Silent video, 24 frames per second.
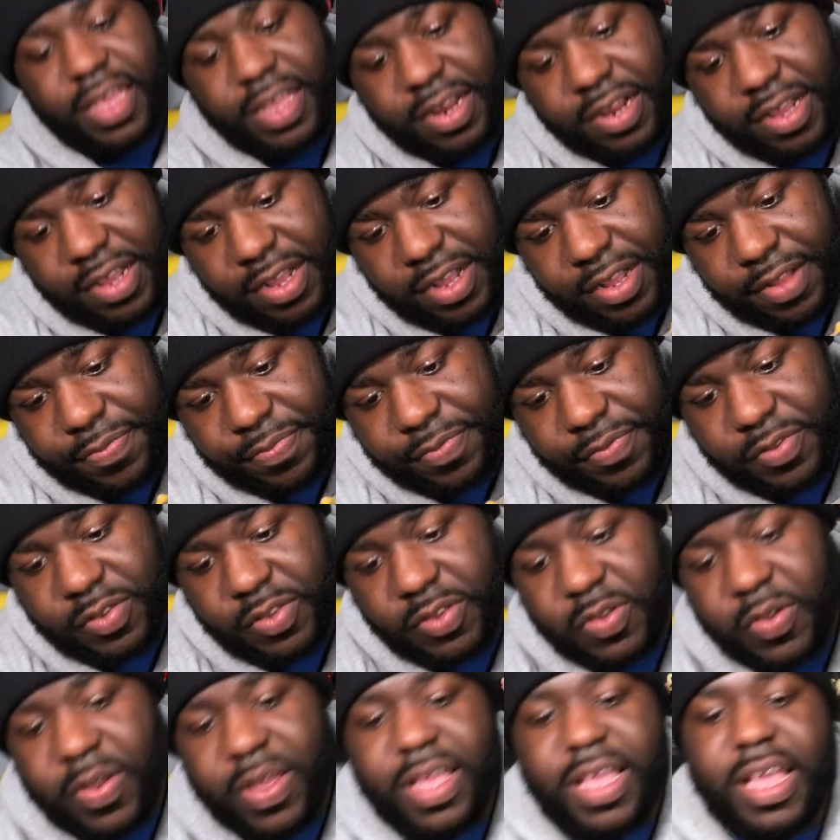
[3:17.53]
And uh,
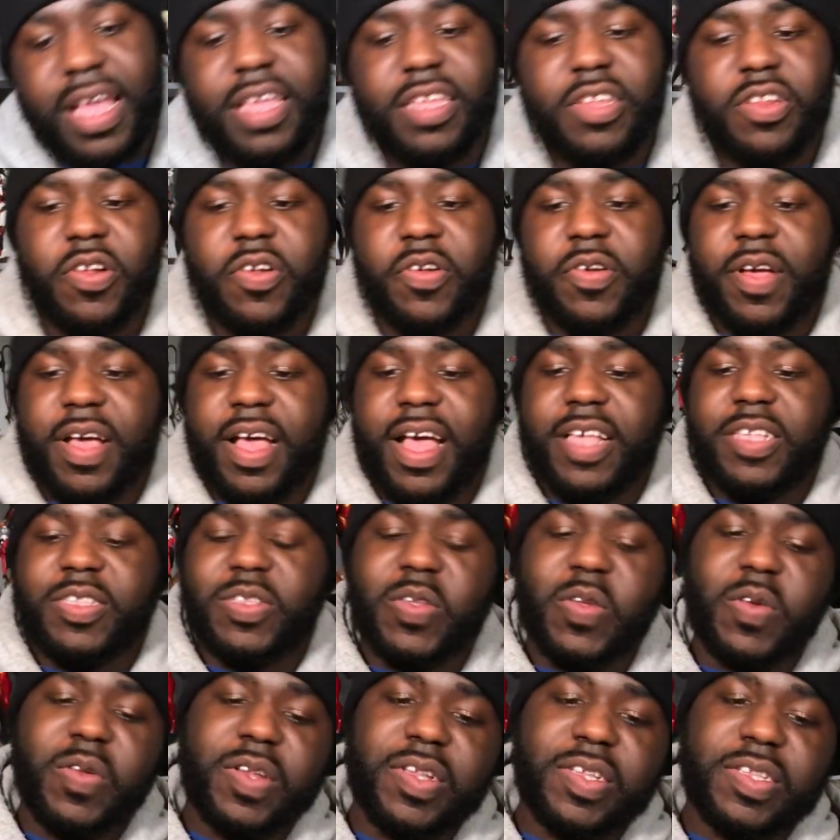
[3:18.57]
so I, I, you know, I
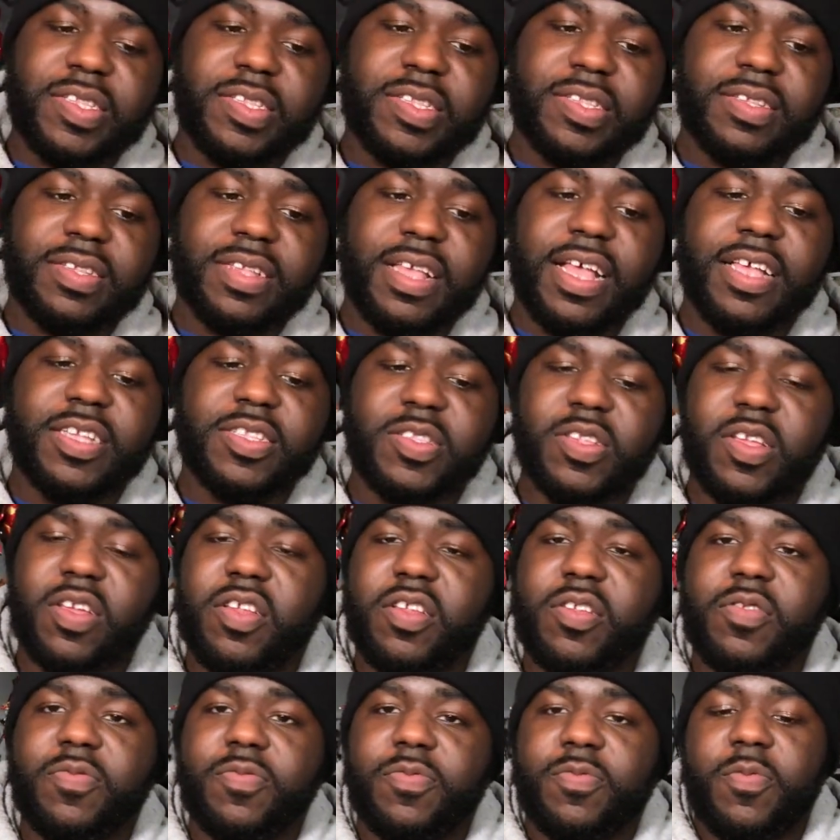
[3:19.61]
saw this. I
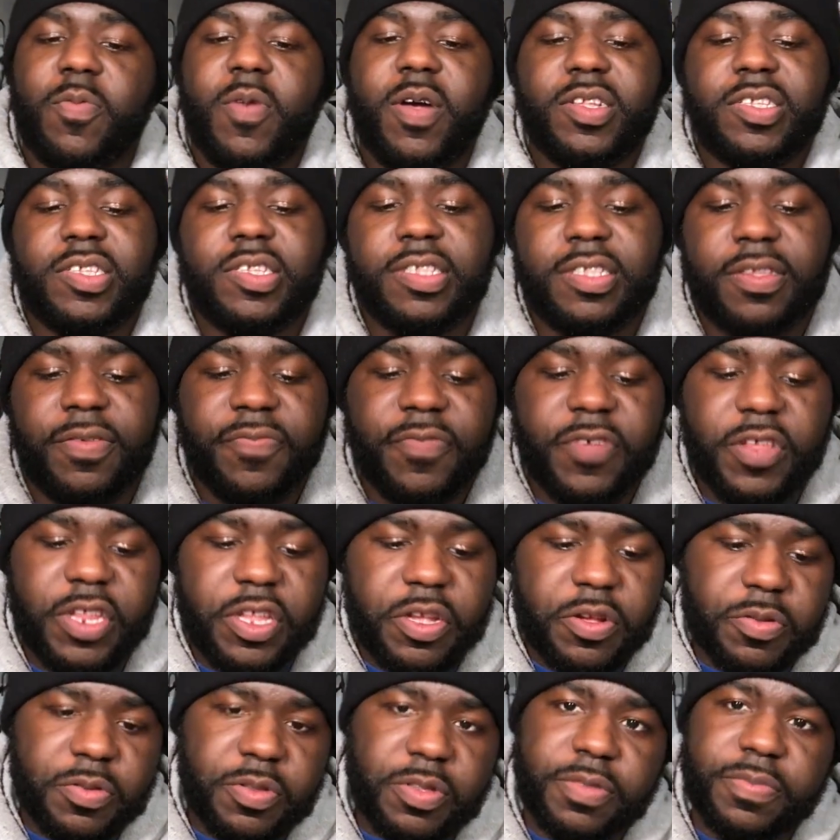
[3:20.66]
started watching some
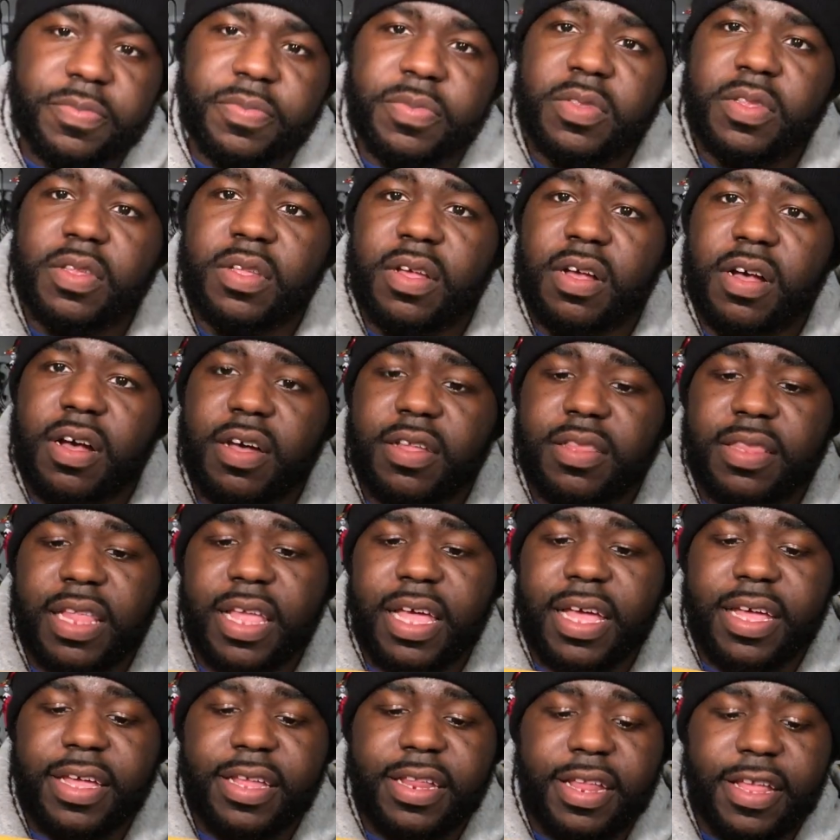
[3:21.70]
videos
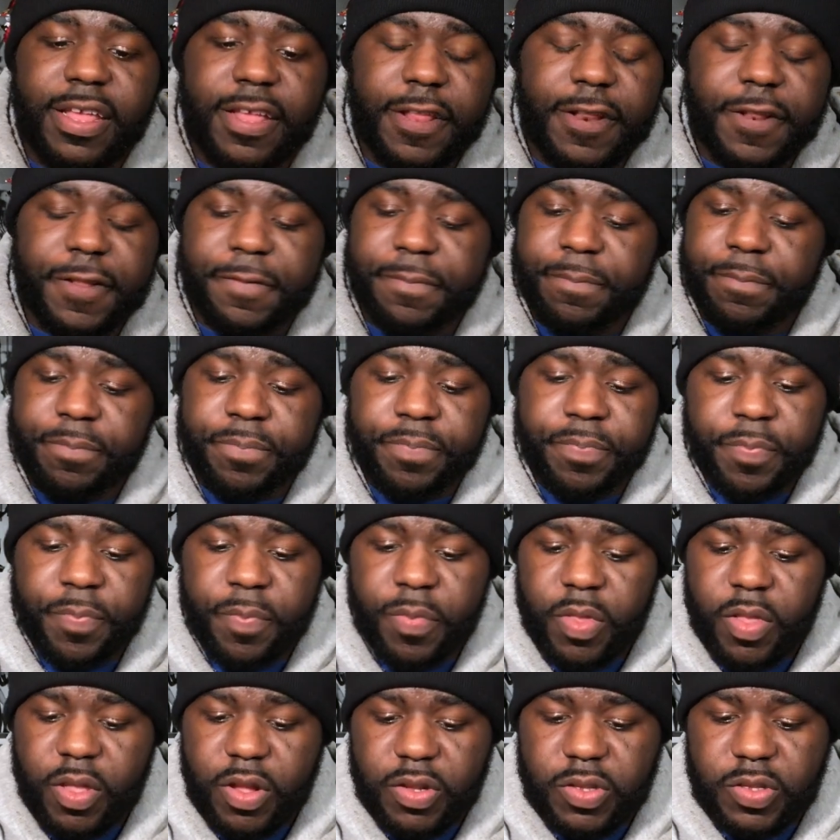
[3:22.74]
online, and
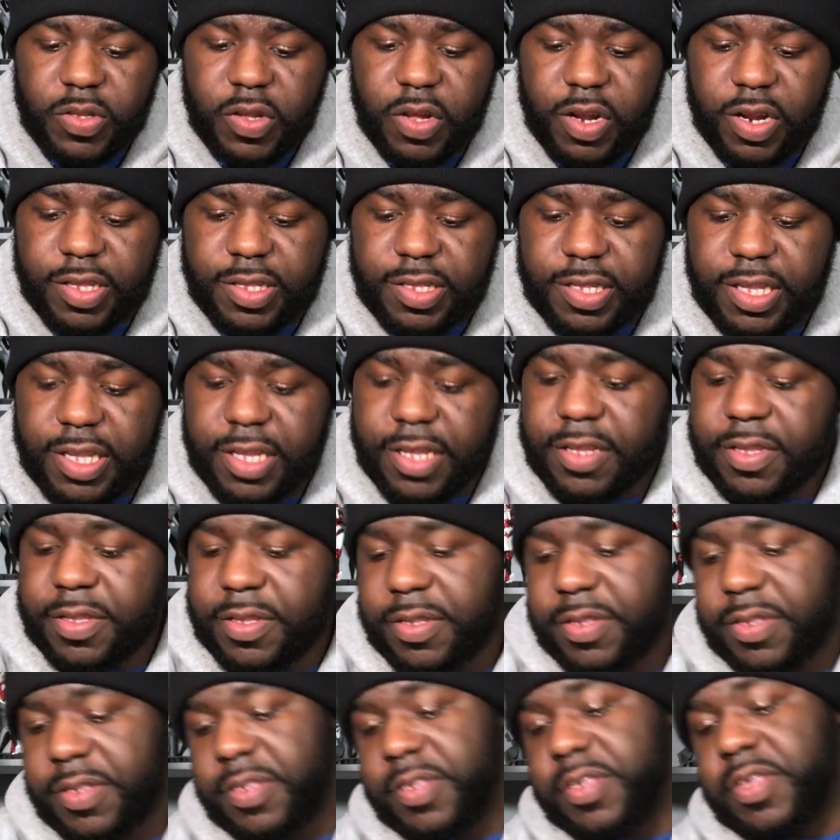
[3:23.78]
started seeing
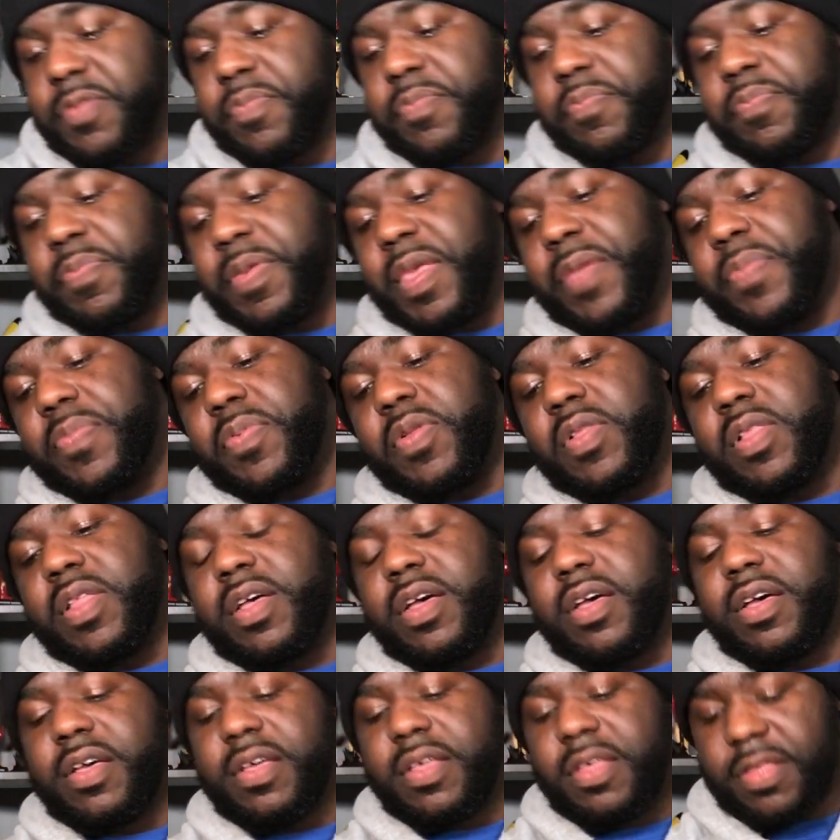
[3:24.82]
some people
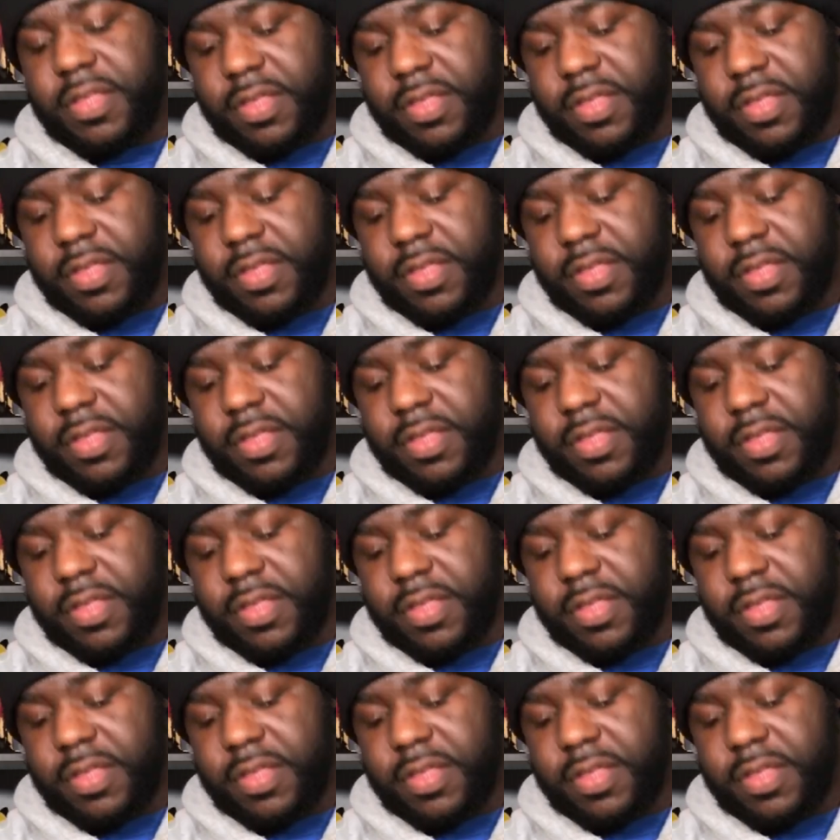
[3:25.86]
uh,